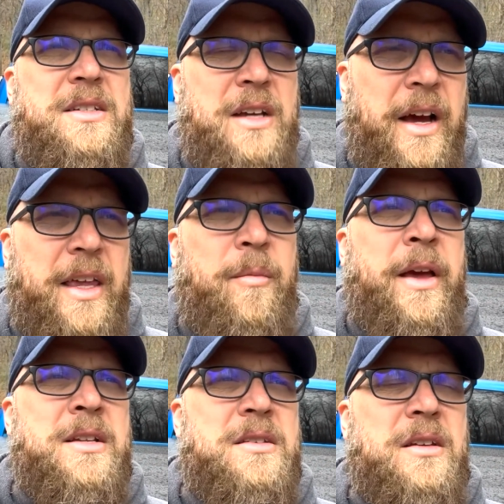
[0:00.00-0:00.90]

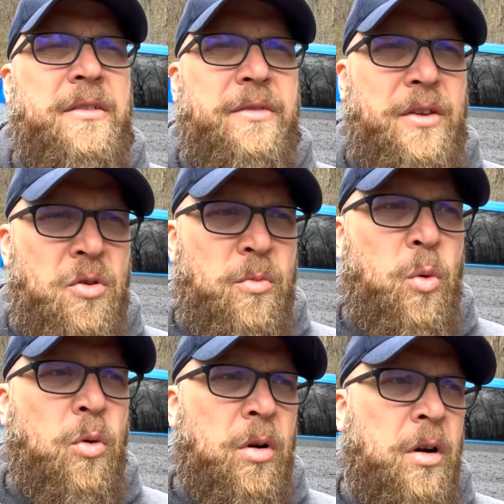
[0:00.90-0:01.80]
document a few
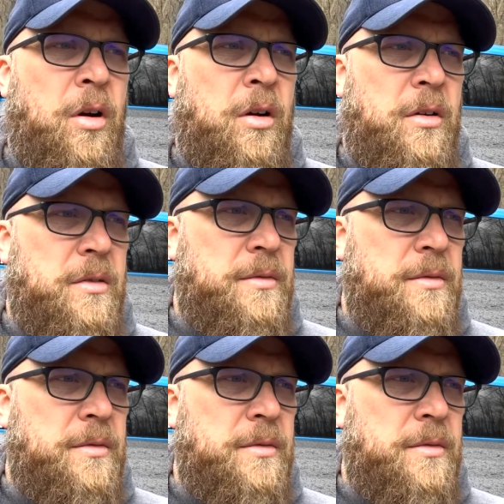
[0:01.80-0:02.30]
more